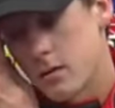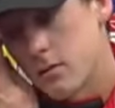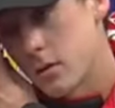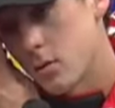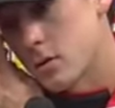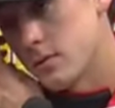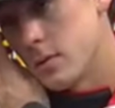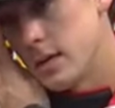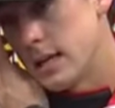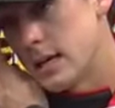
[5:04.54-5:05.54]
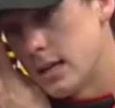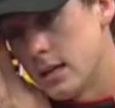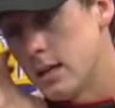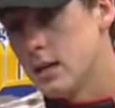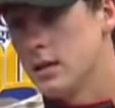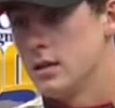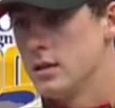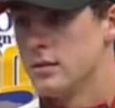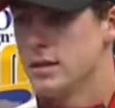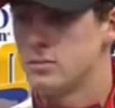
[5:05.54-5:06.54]
over the course of a weekend, and
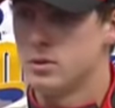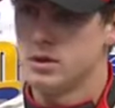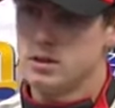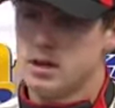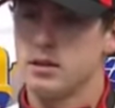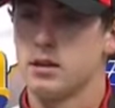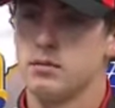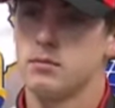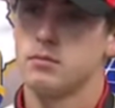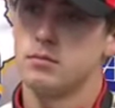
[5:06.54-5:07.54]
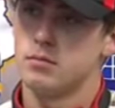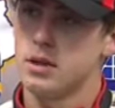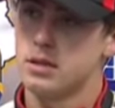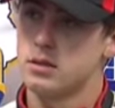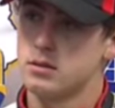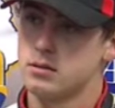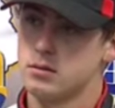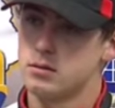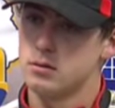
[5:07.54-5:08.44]
you know, that's what I think makes,